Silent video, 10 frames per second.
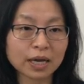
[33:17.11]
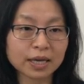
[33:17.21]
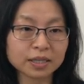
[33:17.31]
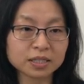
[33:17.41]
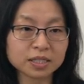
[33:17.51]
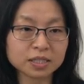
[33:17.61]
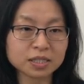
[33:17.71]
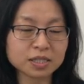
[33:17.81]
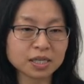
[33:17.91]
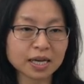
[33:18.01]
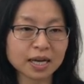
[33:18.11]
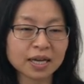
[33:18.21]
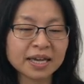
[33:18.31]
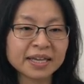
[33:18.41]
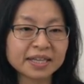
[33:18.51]
and the, this is the uh,
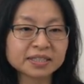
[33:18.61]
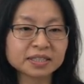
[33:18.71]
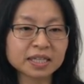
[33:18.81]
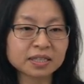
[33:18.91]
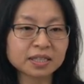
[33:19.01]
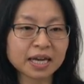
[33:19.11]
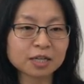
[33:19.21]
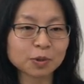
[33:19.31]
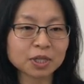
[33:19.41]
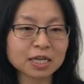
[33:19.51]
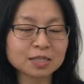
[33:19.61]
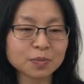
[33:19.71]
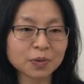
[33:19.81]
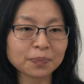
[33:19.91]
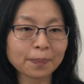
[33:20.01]
extended
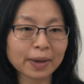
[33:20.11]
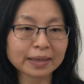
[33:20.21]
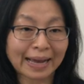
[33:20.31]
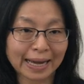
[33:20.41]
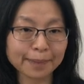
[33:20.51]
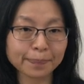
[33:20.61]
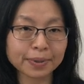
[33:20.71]
advertisement type,